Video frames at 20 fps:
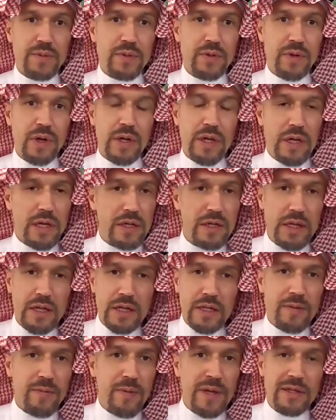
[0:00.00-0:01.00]
So
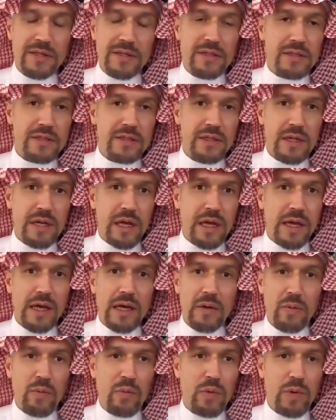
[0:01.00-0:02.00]
it depends.
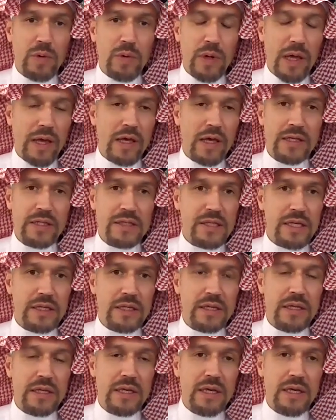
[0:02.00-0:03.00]
Like I said,